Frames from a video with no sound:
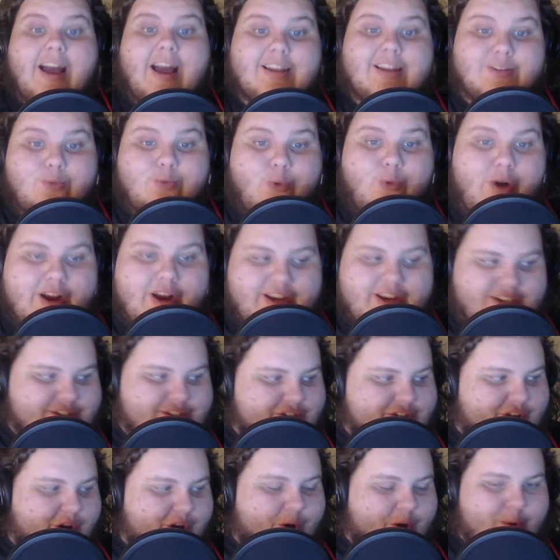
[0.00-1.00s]
guys, what is
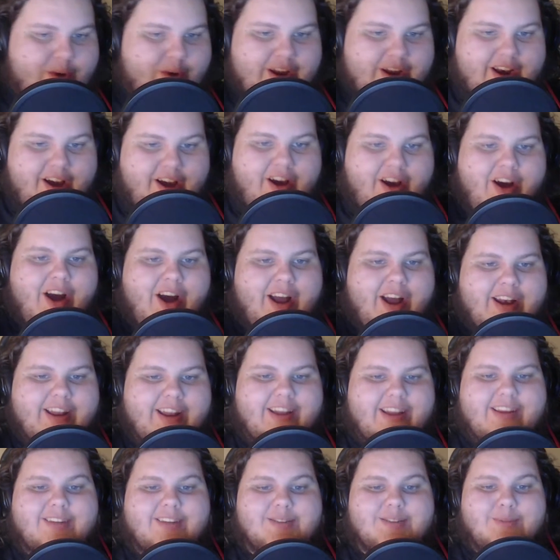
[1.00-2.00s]
going on?
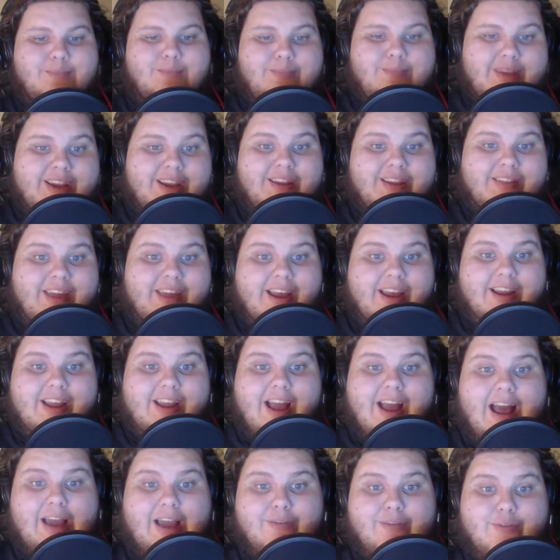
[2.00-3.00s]
It is me, that
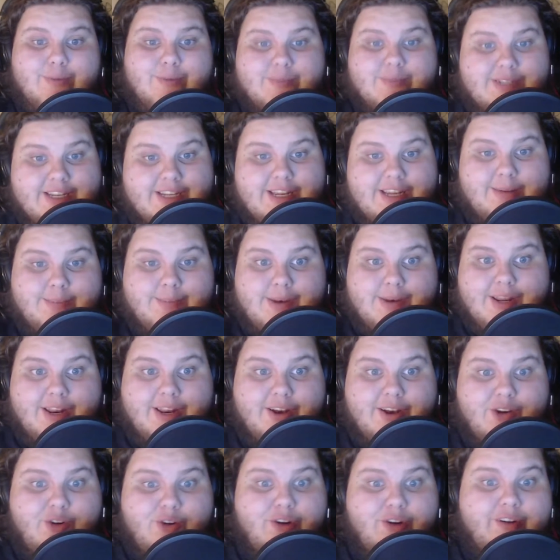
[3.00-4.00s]
guy from Team
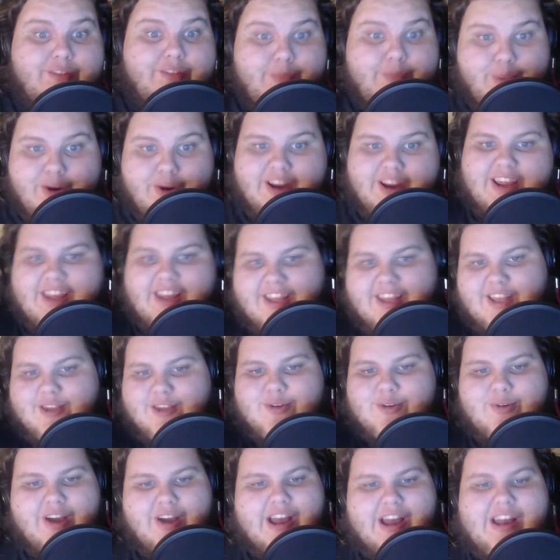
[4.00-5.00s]
Niederdorf, bringing
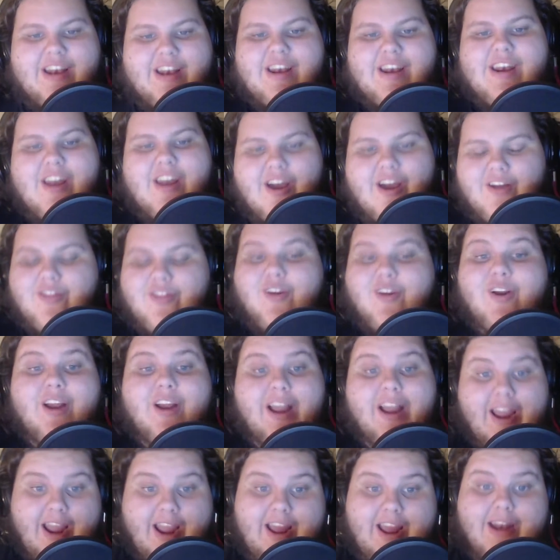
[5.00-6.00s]
you another
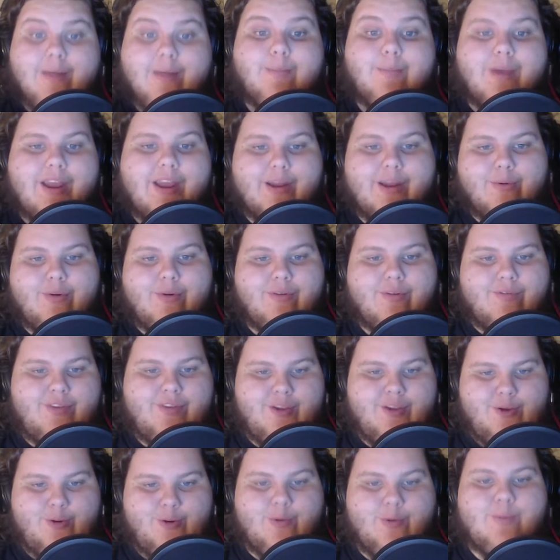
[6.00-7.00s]
anime
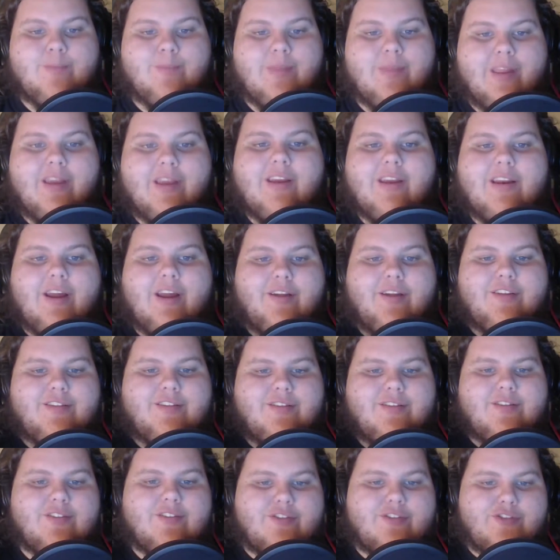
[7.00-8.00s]
review. Now, this
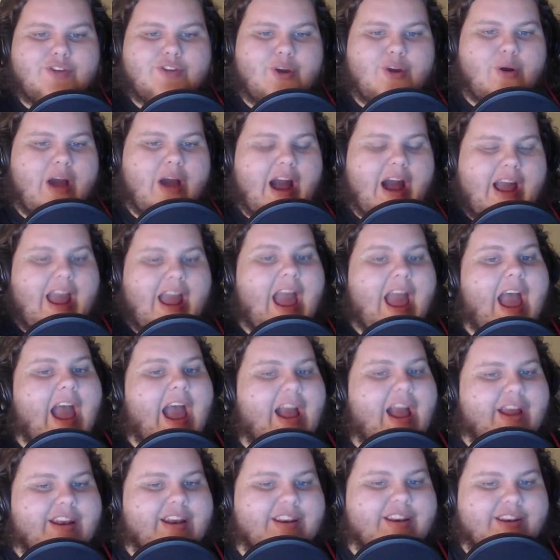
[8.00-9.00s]
is a show I
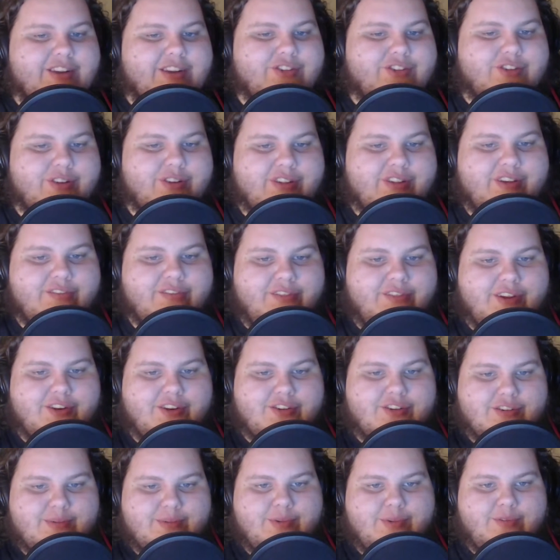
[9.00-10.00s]
had initially
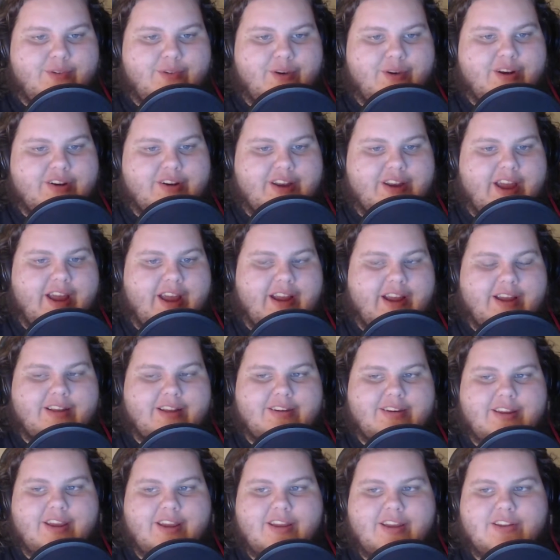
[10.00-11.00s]
finished before Attack on
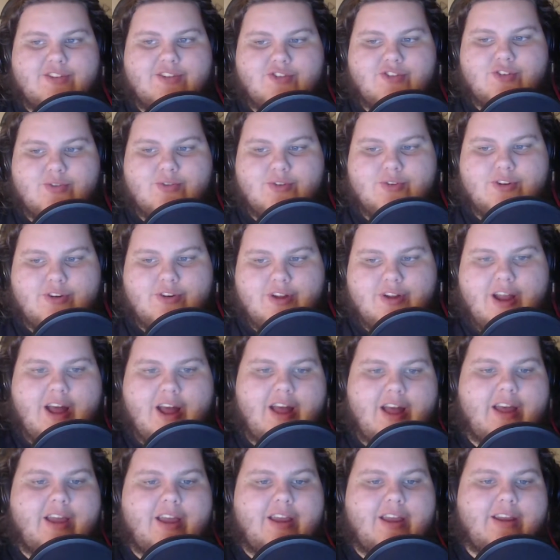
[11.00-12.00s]
Titan Junior
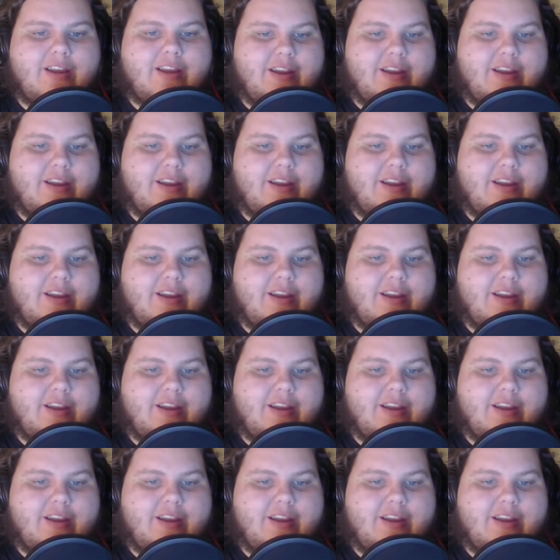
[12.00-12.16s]
High,